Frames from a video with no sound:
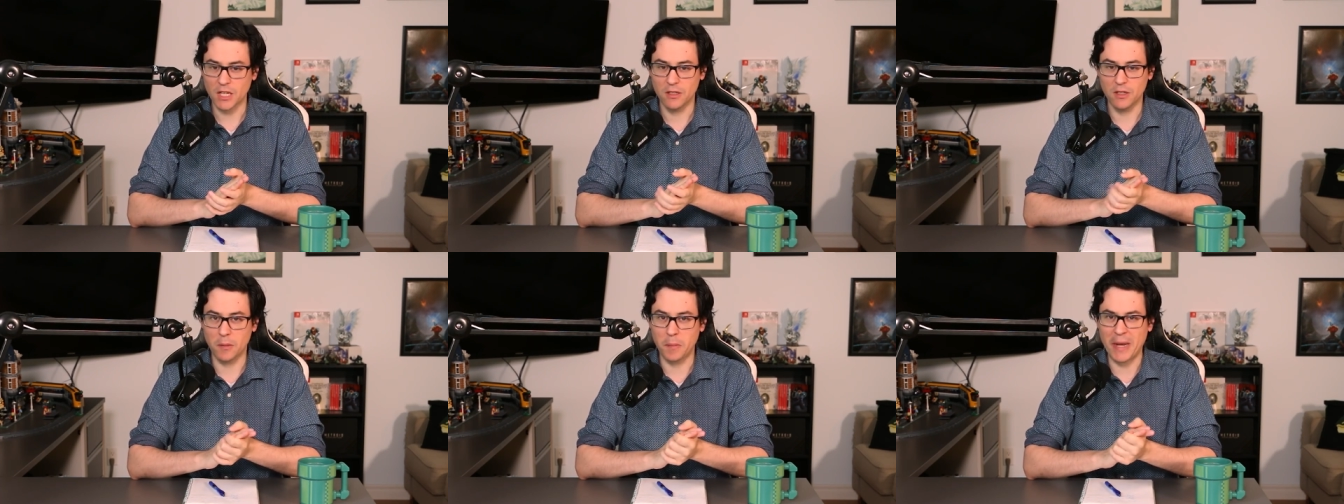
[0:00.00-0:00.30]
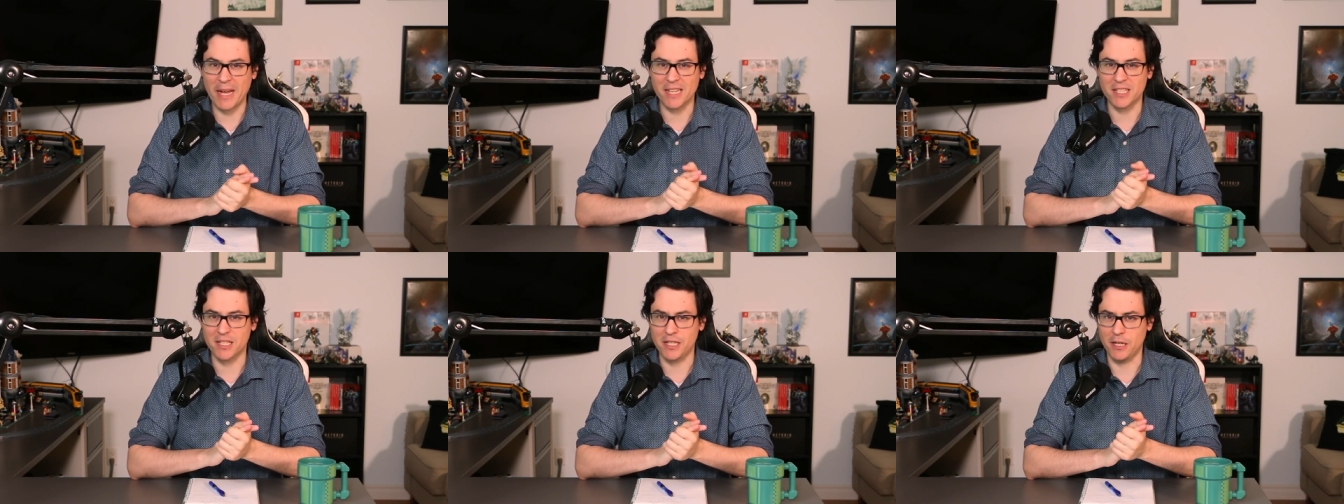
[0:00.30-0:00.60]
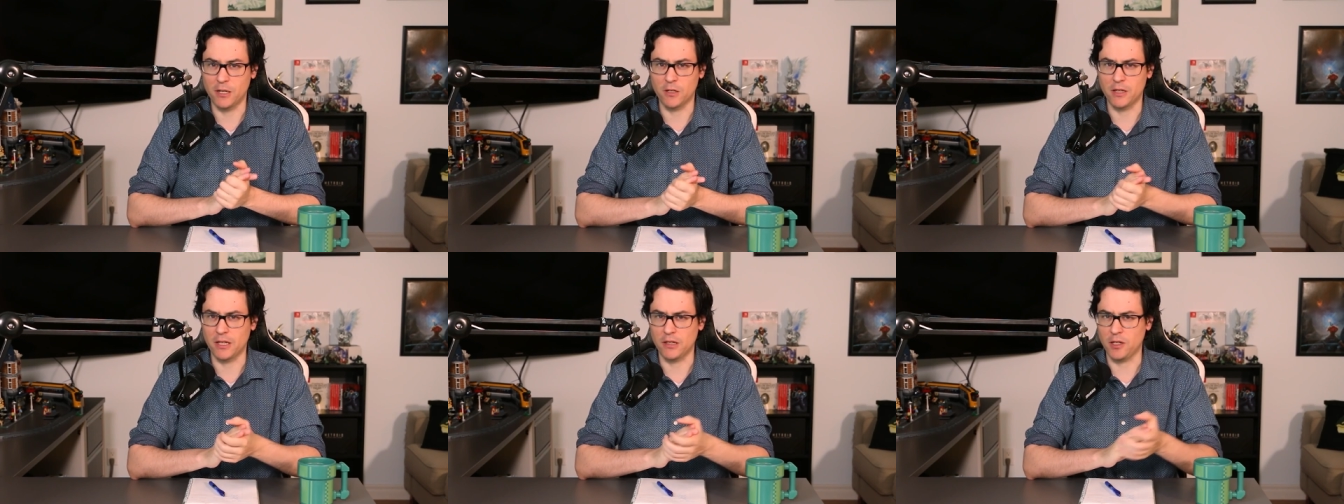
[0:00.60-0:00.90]
the past
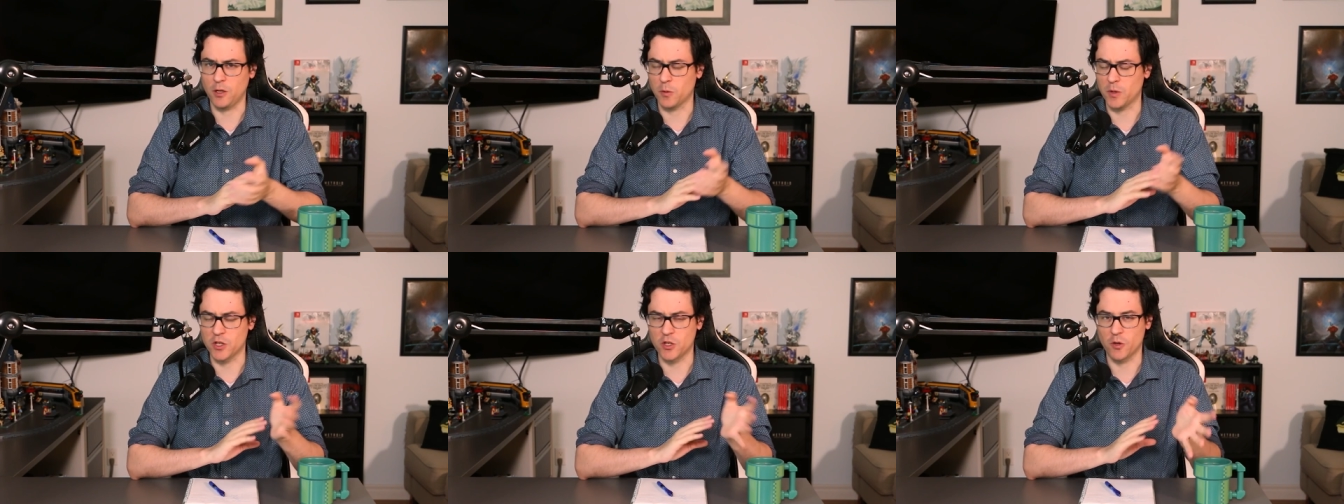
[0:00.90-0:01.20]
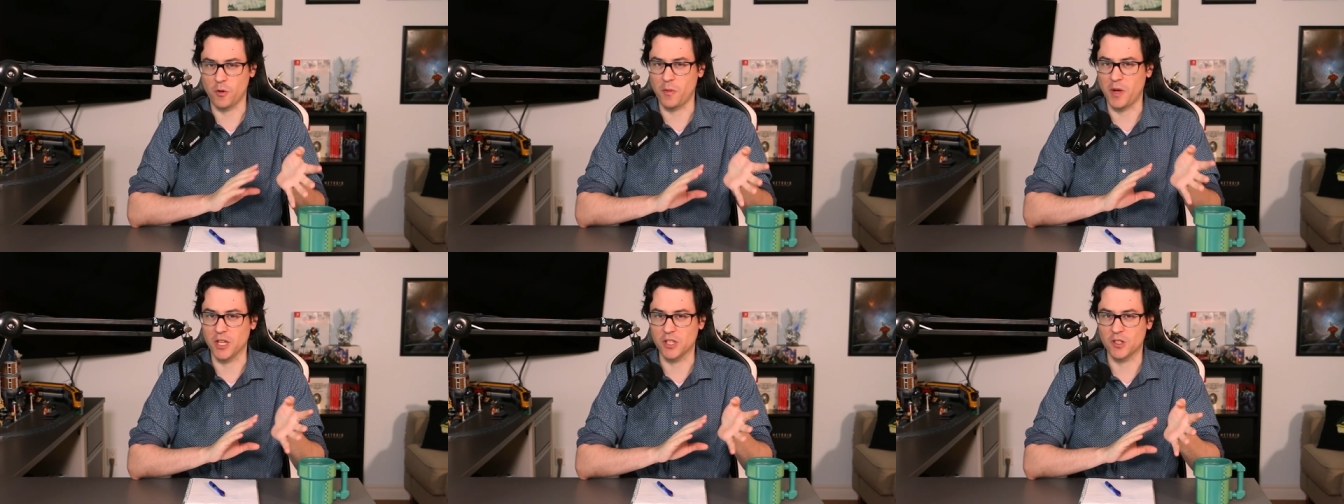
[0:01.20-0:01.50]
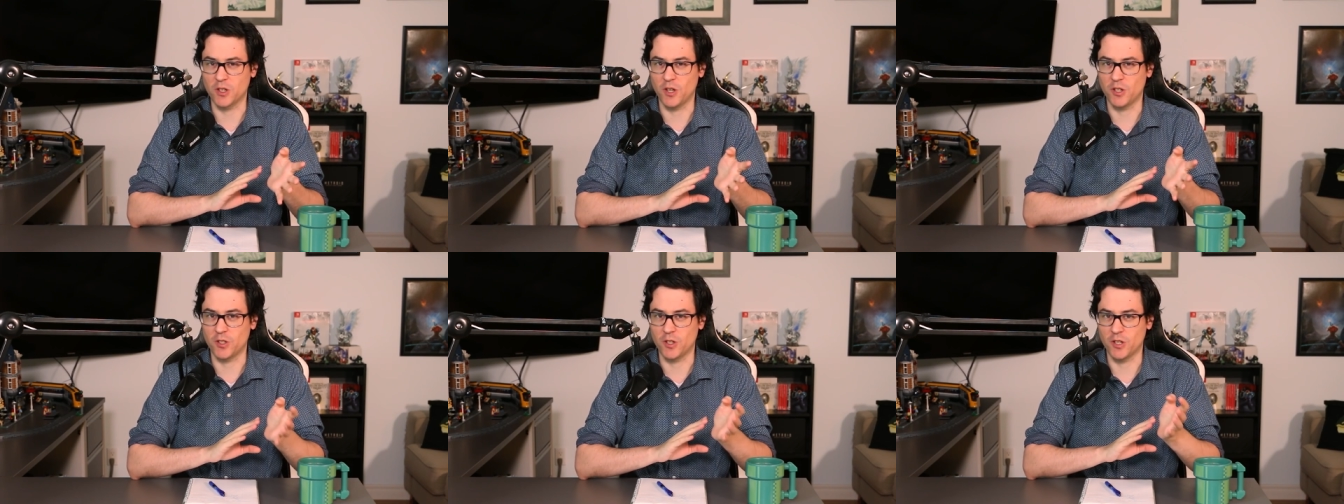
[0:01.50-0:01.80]
year that the original
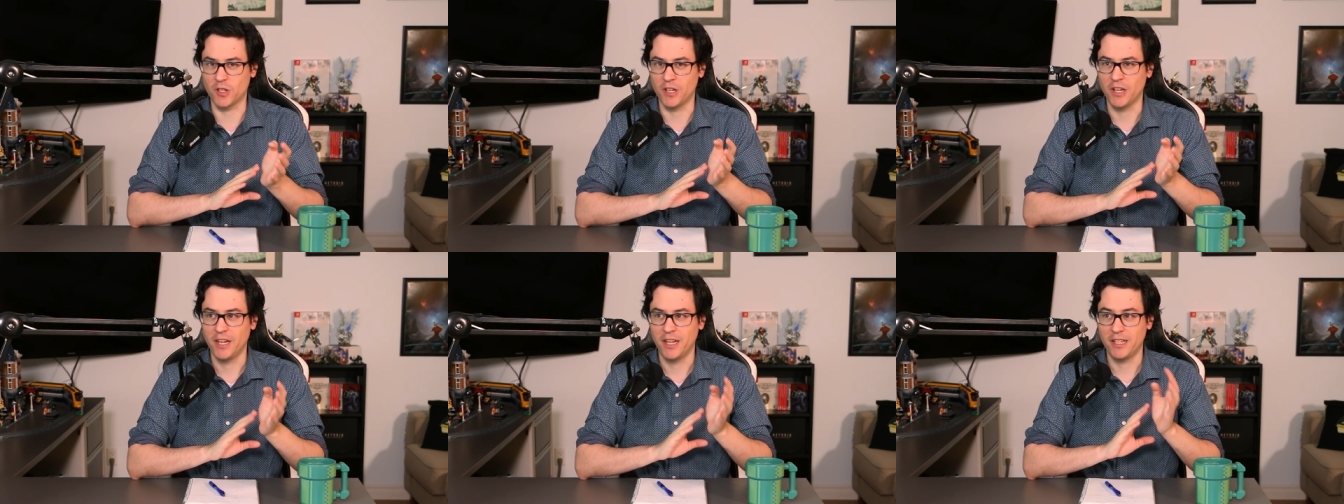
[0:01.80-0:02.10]
Monster Hunter